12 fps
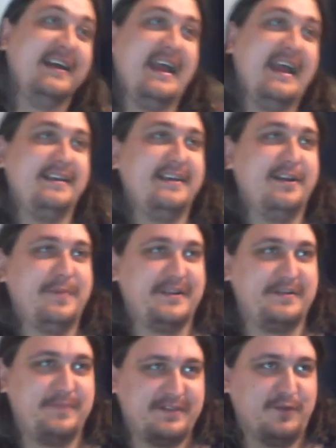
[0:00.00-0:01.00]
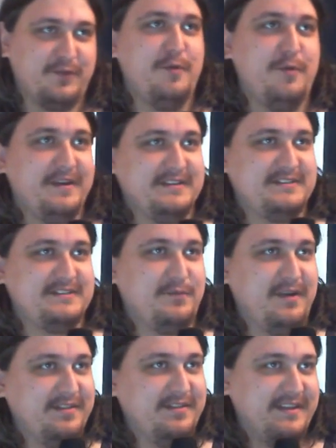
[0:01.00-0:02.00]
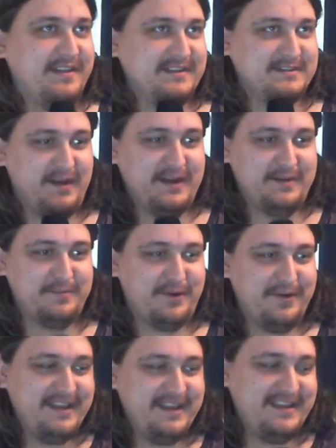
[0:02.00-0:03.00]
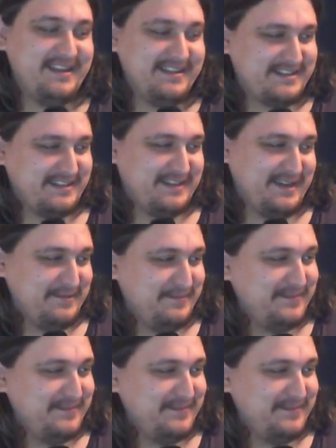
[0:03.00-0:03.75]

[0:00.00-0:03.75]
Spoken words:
And, you know, but the woman is the one that is mind-blowing to them.